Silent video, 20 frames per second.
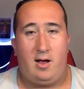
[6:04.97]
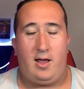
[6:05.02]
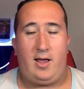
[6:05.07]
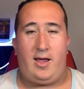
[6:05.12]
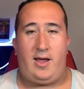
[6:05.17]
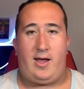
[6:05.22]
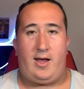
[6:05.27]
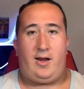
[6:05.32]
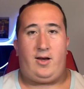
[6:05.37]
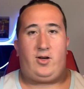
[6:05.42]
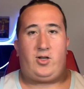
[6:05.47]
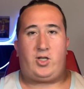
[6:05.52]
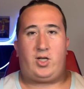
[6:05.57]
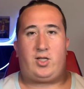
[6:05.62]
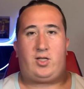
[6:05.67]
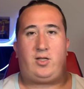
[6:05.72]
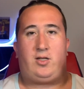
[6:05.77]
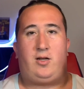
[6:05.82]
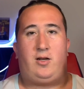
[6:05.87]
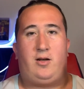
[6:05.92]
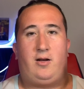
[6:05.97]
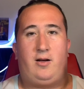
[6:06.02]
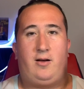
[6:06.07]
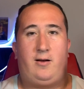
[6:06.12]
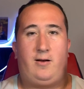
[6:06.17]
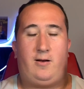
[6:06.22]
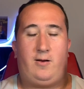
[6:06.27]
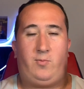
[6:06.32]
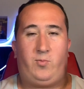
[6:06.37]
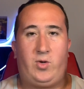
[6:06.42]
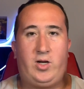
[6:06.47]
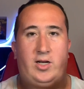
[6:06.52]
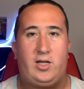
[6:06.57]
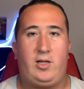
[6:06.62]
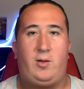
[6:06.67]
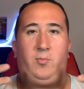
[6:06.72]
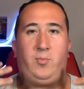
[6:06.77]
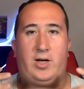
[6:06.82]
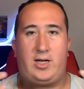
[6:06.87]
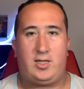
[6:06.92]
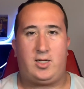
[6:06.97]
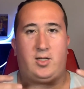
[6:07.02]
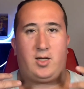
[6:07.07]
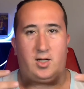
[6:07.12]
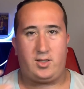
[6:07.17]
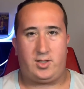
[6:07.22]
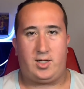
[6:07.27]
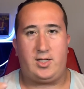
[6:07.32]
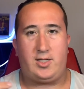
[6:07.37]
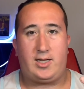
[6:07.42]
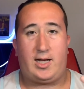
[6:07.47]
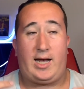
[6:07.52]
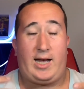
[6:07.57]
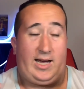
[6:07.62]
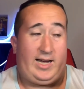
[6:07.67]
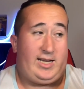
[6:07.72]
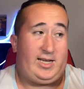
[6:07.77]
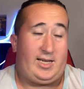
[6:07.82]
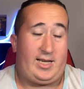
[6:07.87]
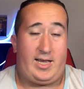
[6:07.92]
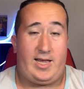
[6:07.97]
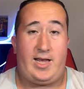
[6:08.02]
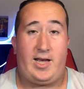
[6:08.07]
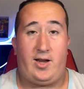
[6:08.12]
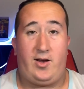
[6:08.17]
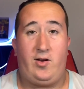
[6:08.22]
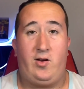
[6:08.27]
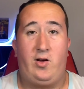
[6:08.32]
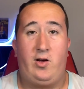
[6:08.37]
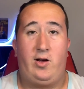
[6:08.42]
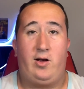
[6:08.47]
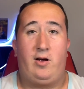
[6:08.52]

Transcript: and just bringing the best content I can